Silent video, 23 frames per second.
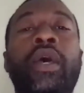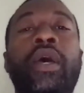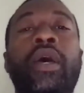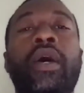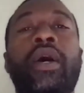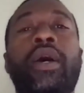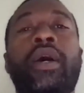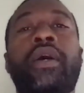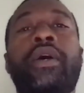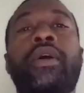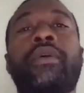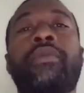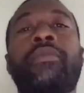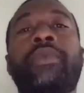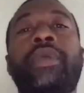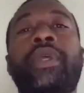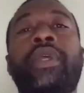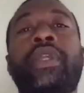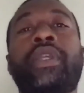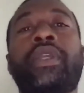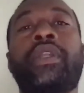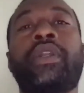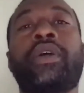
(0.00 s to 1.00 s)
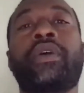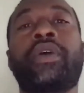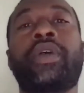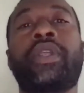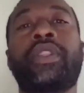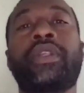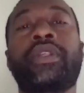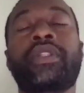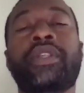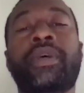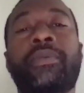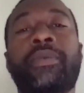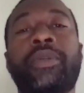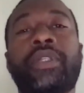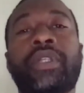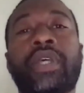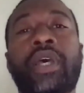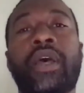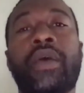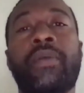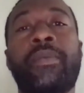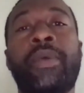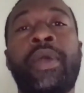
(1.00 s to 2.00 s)
in the
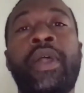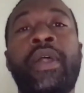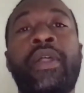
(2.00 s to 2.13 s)
summertime,